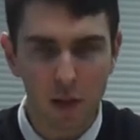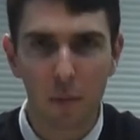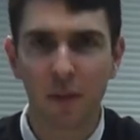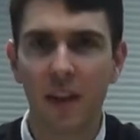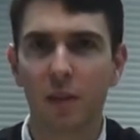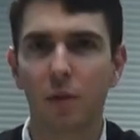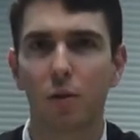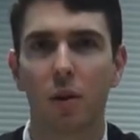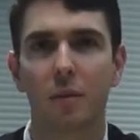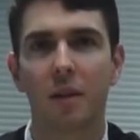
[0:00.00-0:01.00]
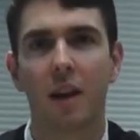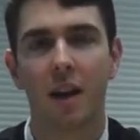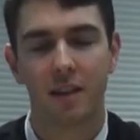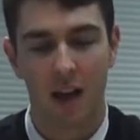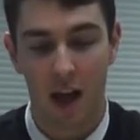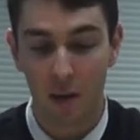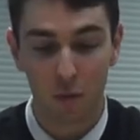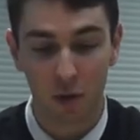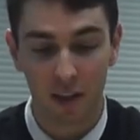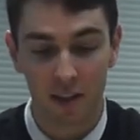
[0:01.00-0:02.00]
But thanks for joining me, guys. I'm
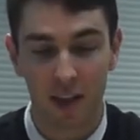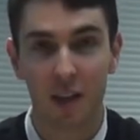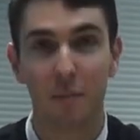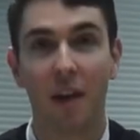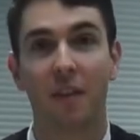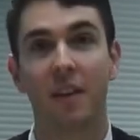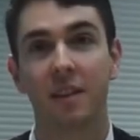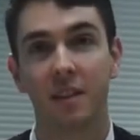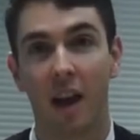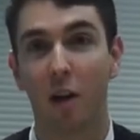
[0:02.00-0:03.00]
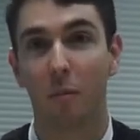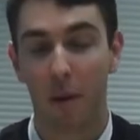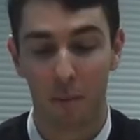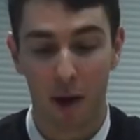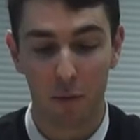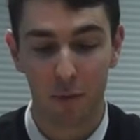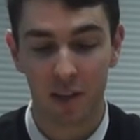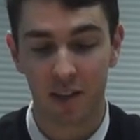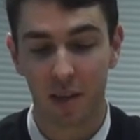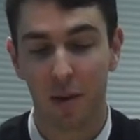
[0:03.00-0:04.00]
really excited about this. I hope my mom will be
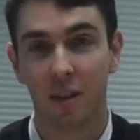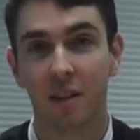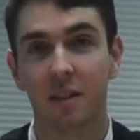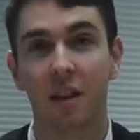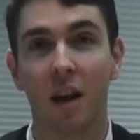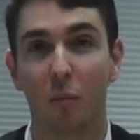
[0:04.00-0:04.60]
excited about this.